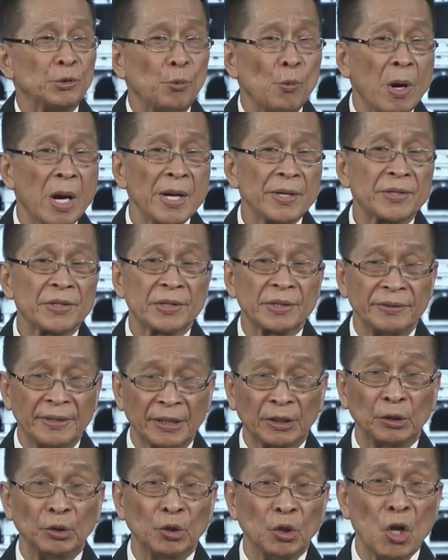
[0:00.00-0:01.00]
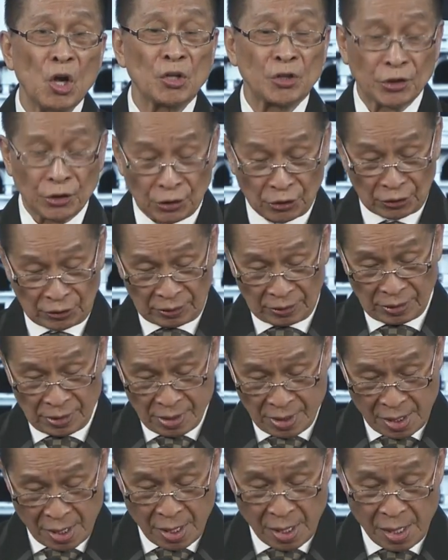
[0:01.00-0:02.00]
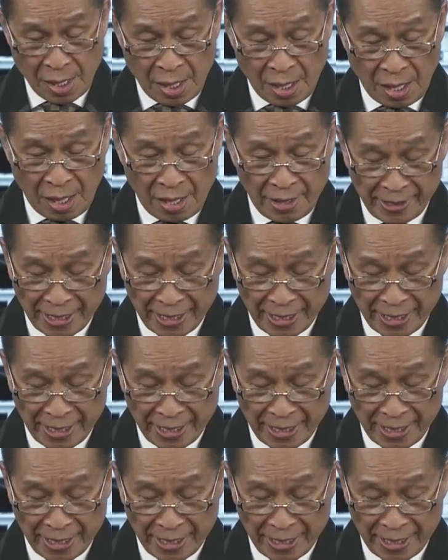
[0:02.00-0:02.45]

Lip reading: wants that laws are